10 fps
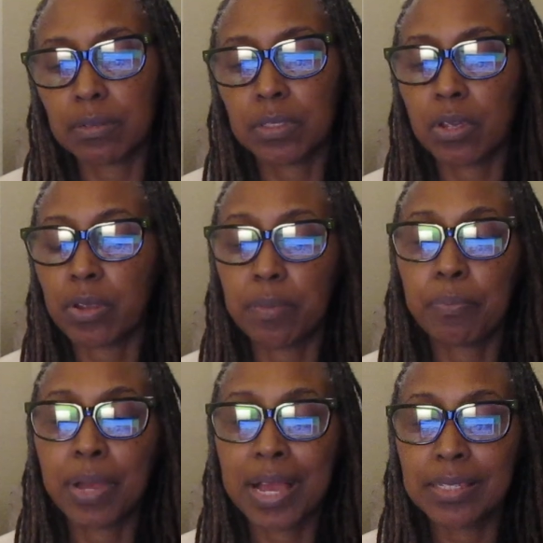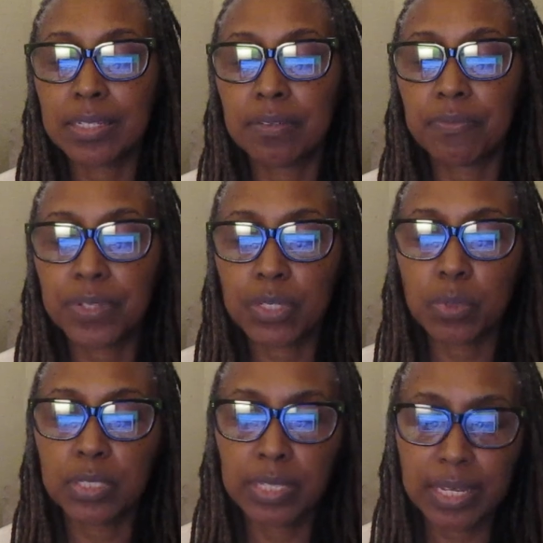sorry, positive
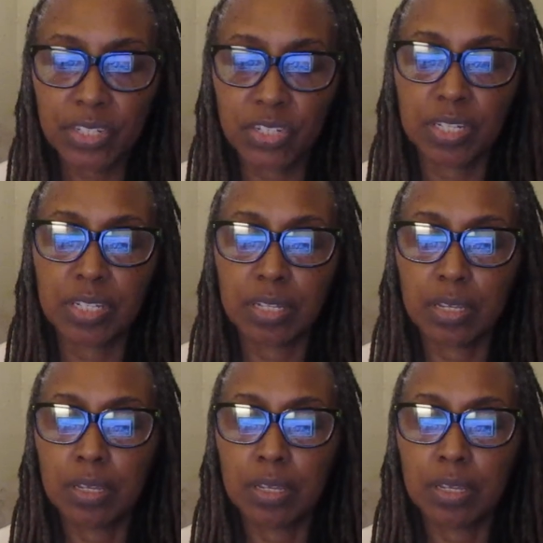visualization